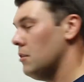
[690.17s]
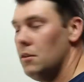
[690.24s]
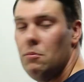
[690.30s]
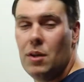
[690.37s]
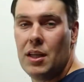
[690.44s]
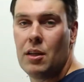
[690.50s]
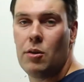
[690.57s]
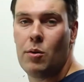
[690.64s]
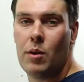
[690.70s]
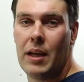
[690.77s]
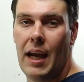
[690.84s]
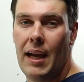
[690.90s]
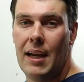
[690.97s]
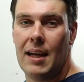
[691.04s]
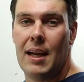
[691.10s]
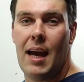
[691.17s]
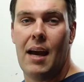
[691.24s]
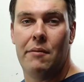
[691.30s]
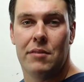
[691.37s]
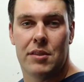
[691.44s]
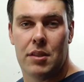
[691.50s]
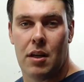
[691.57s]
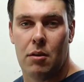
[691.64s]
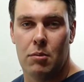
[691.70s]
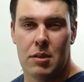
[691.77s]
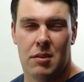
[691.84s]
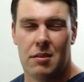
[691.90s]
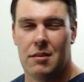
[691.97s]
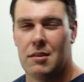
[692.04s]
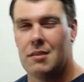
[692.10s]
You want to create an avatar,
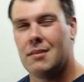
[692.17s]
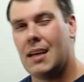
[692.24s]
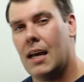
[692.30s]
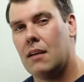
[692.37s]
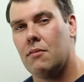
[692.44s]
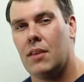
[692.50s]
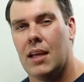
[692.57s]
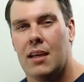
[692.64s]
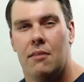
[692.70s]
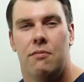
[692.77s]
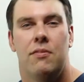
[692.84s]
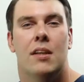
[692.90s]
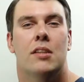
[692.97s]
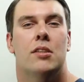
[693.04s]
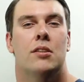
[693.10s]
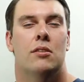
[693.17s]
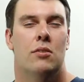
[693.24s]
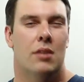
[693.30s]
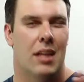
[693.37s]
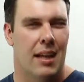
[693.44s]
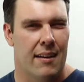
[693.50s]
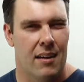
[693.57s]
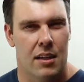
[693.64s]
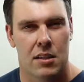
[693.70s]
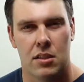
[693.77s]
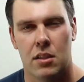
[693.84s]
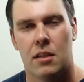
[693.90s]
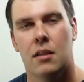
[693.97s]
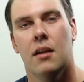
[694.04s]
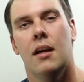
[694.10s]
which is just kind of like a fictional
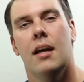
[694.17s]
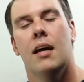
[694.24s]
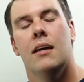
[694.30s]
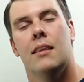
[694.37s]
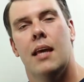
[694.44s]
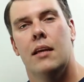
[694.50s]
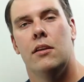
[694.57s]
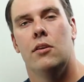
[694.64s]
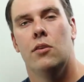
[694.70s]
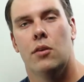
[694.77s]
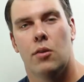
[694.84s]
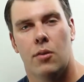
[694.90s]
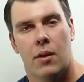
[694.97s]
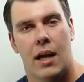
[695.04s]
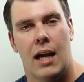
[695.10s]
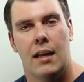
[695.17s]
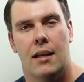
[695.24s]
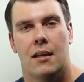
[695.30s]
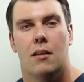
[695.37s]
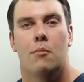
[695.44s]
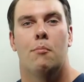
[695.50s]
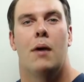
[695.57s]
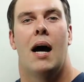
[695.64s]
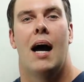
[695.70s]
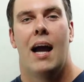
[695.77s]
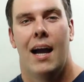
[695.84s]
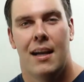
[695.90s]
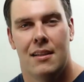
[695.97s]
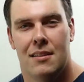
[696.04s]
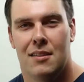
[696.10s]
character that you create in your
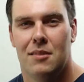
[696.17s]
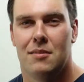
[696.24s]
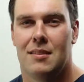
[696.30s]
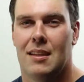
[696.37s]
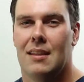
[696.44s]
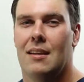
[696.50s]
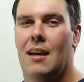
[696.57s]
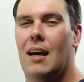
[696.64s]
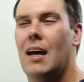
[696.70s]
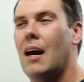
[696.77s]
mind using